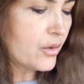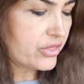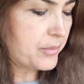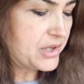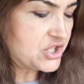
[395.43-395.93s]

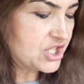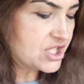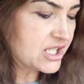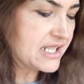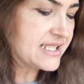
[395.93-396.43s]
the
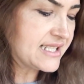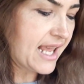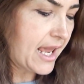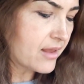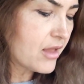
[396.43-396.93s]
magician is
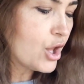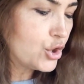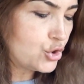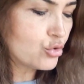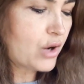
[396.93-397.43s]
saying
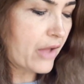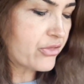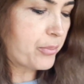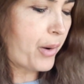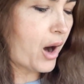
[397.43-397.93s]
you got the
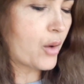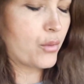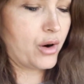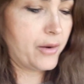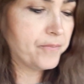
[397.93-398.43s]

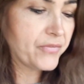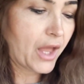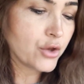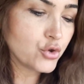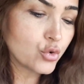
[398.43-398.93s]
power
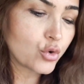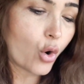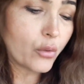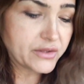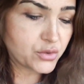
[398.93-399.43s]
and you're
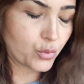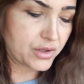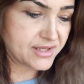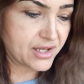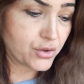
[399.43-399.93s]
going
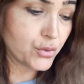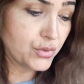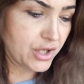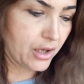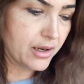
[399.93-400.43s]
towards the
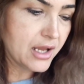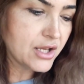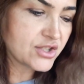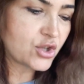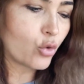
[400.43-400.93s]
union.
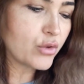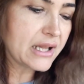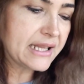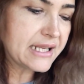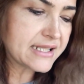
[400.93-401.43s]
So
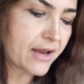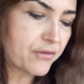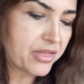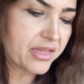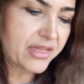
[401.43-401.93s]
release
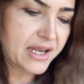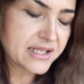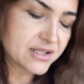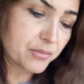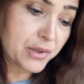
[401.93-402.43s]
everything that
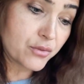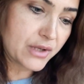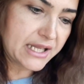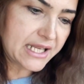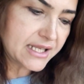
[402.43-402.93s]
needs to be
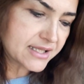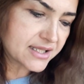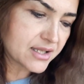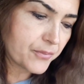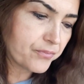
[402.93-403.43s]

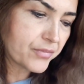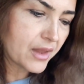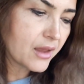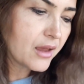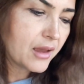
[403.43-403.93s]
released,
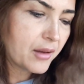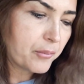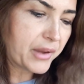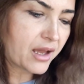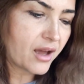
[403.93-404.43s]

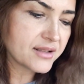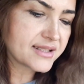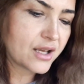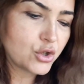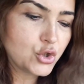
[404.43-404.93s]

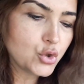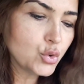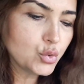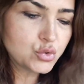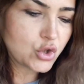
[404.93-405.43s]
because
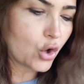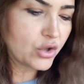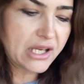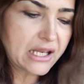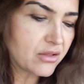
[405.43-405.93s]
you don't
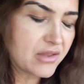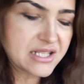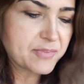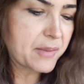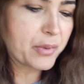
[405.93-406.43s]
need
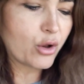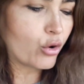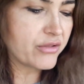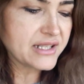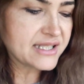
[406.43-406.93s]
these people
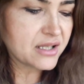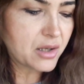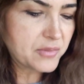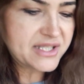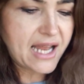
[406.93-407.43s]
or these
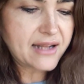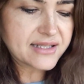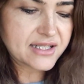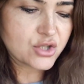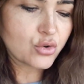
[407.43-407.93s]

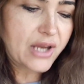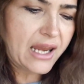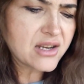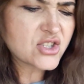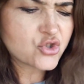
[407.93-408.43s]
circumstances. You're
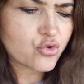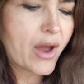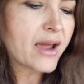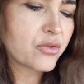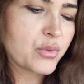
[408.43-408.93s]
gaining
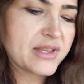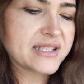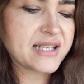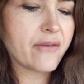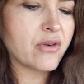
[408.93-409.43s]
strength with the
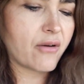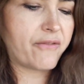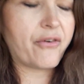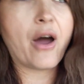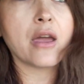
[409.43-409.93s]
Seven
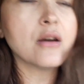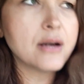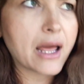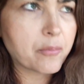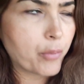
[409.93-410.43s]
of Fire,
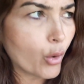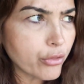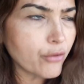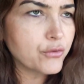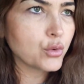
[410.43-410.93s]
like
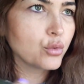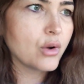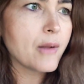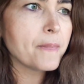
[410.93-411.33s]
both of you